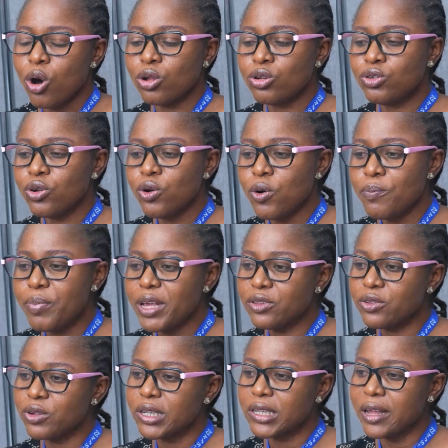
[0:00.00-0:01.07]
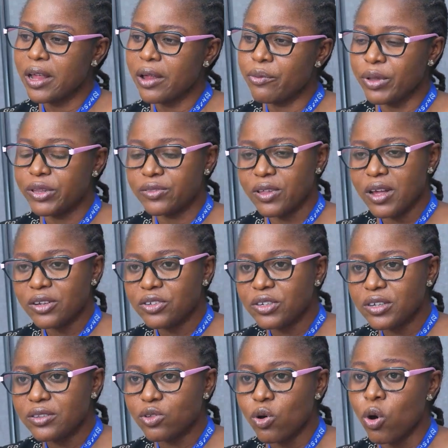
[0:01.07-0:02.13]
Although based on the
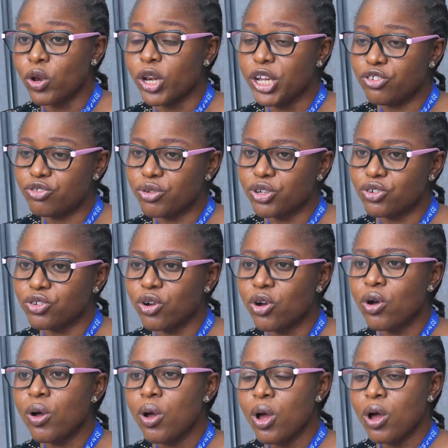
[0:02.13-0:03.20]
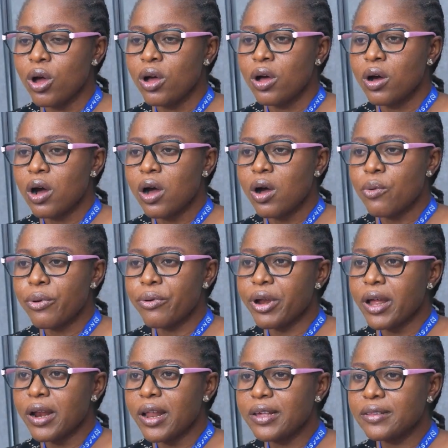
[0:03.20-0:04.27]
researches or literature, we
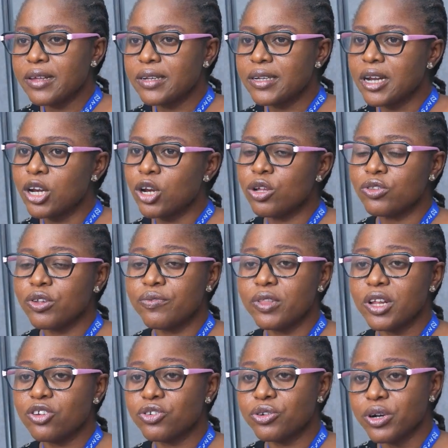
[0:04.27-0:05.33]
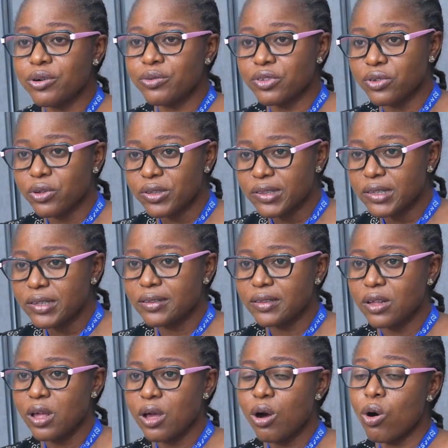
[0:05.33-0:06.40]
realize that there are lots of natural
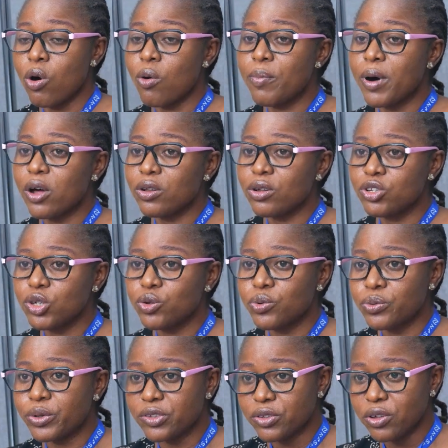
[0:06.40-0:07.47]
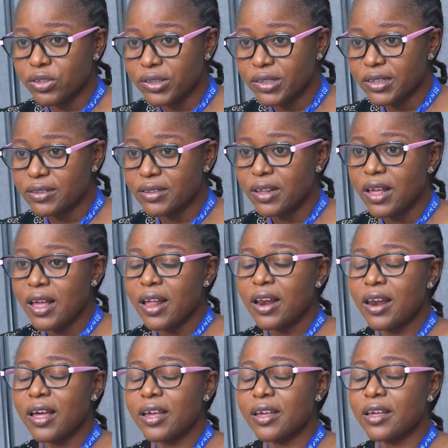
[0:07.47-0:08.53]
resources or biological resources
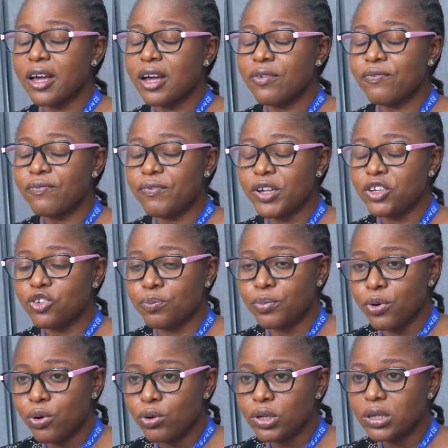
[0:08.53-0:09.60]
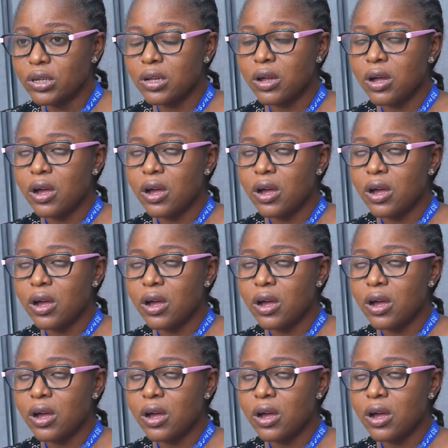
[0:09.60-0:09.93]
like fish bone,